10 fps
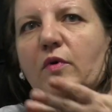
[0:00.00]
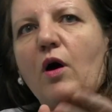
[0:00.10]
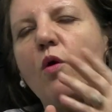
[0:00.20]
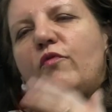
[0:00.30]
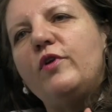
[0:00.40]

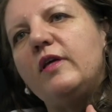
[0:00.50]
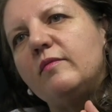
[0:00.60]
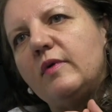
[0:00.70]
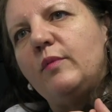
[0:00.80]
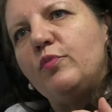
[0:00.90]

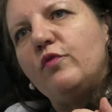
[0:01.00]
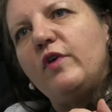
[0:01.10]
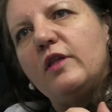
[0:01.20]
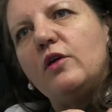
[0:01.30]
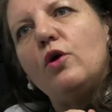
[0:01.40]
hopefully
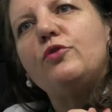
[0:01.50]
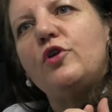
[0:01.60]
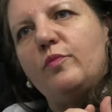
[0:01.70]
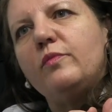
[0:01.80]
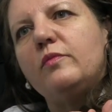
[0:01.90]
improving the
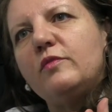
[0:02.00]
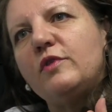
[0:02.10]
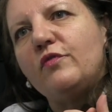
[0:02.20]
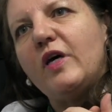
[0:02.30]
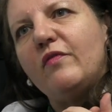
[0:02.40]
long-term
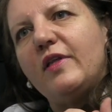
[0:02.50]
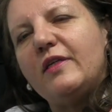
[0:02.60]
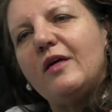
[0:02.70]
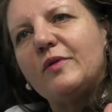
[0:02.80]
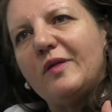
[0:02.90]
survival
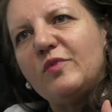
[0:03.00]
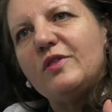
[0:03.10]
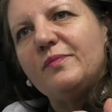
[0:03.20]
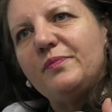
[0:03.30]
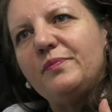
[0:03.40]
and outcomes.